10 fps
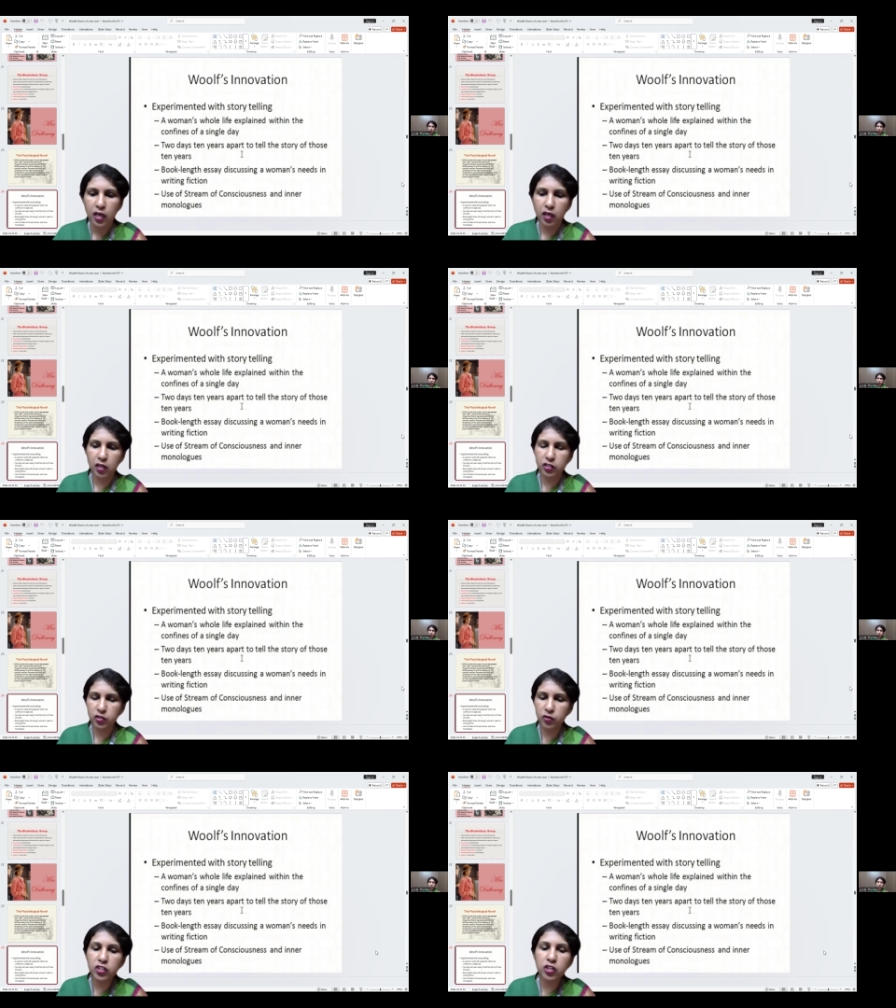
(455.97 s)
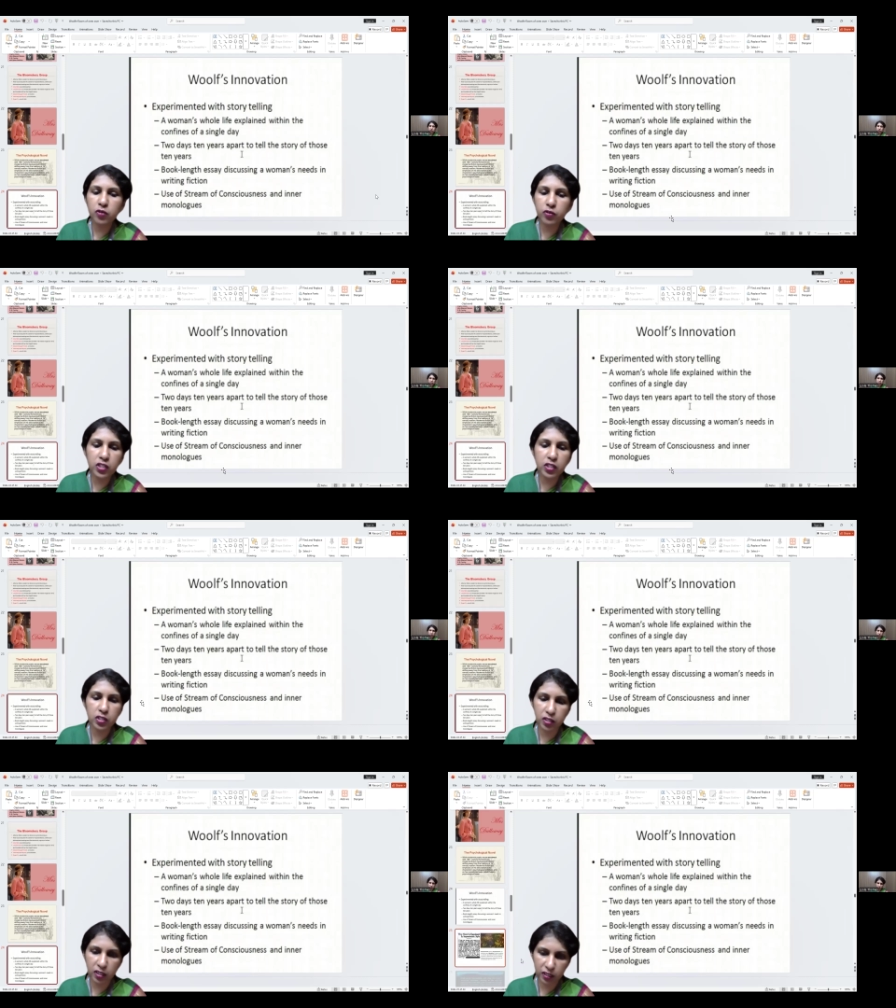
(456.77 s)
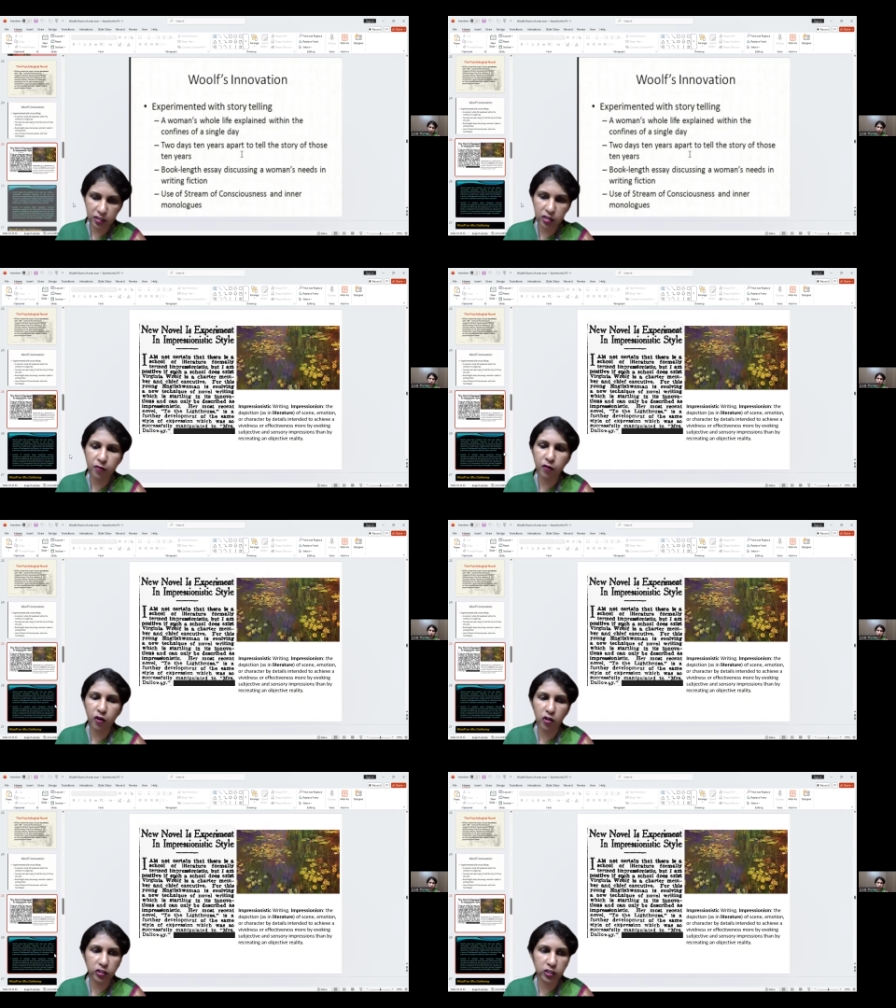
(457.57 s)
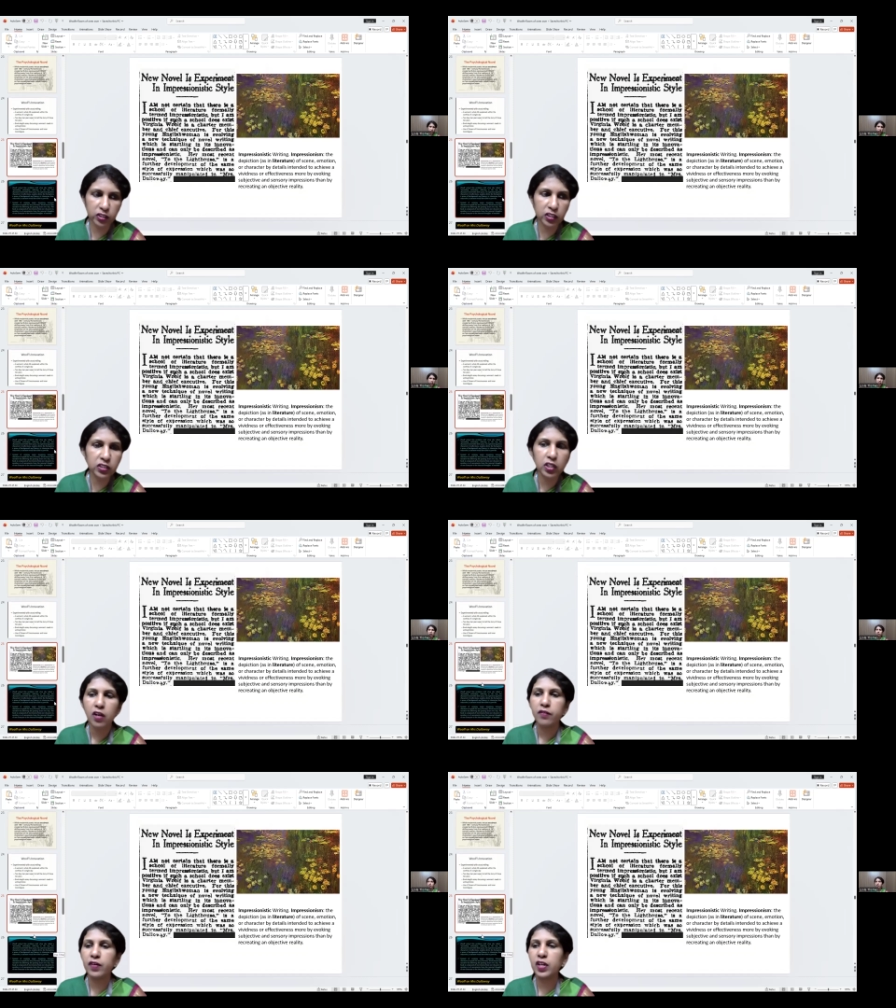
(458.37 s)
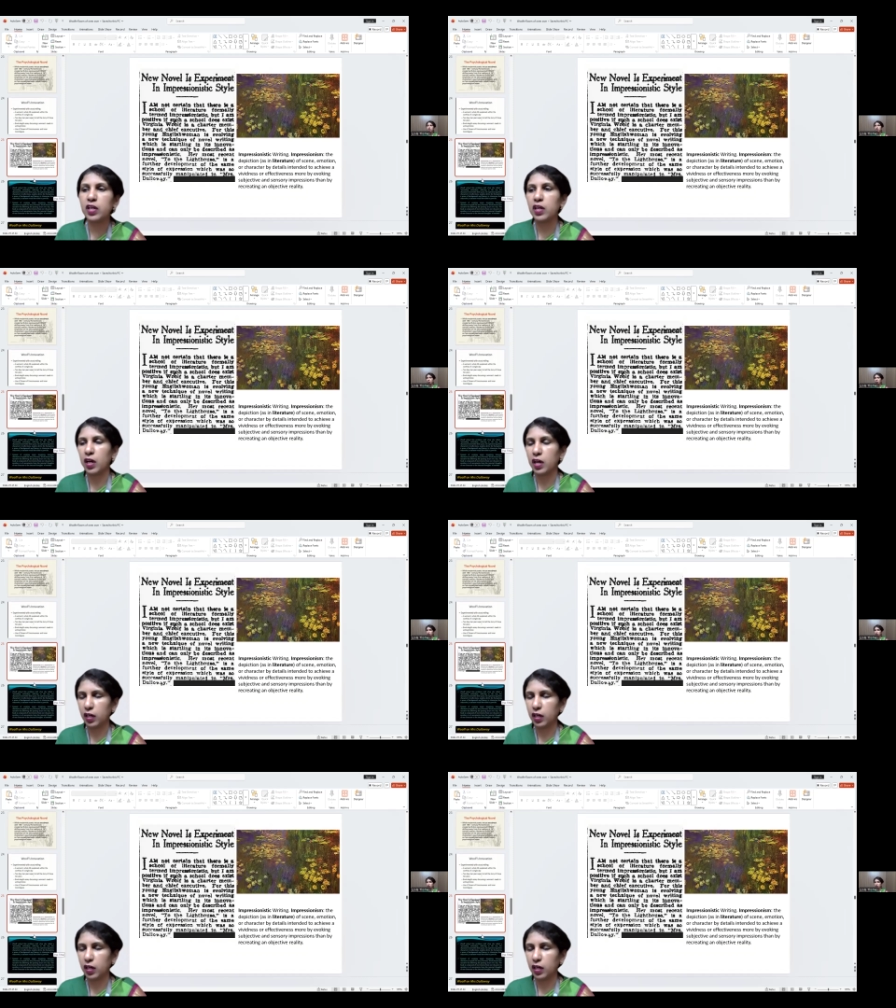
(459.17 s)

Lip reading: So she uses stream of consciousness very